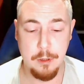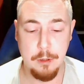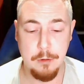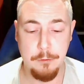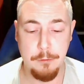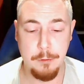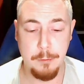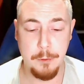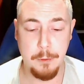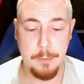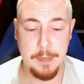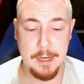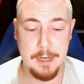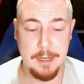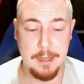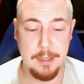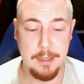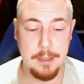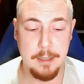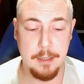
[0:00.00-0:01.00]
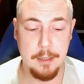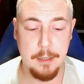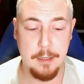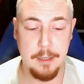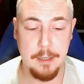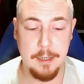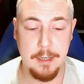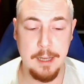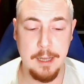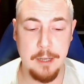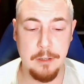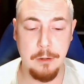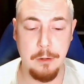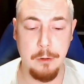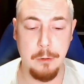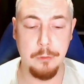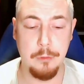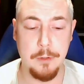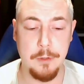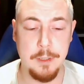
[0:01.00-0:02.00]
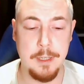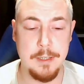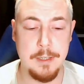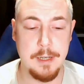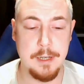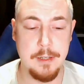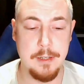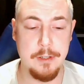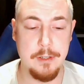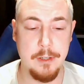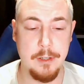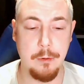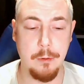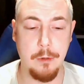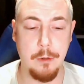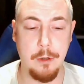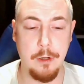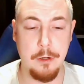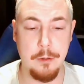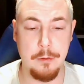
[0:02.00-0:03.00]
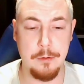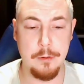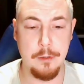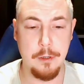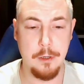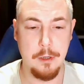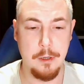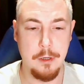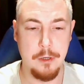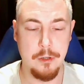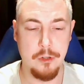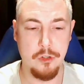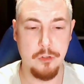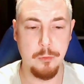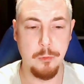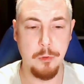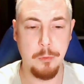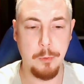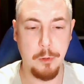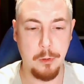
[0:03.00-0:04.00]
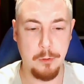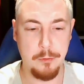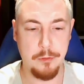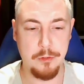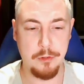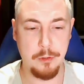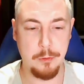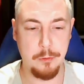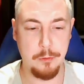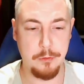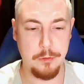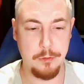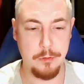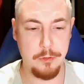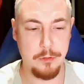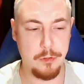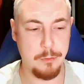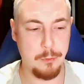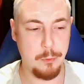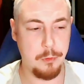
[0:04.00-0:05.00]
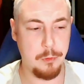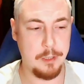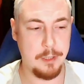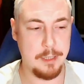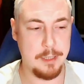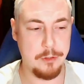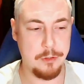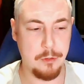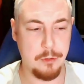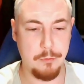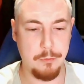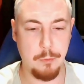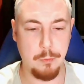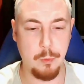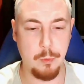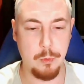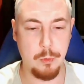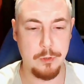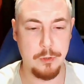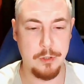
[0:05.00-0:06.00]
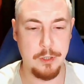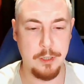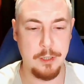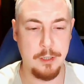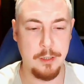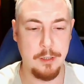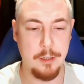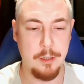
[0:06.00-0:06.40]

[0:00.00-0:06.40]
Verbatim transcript: from your pack in a candle holder an incense stick or cone small bowl of salt small glass of water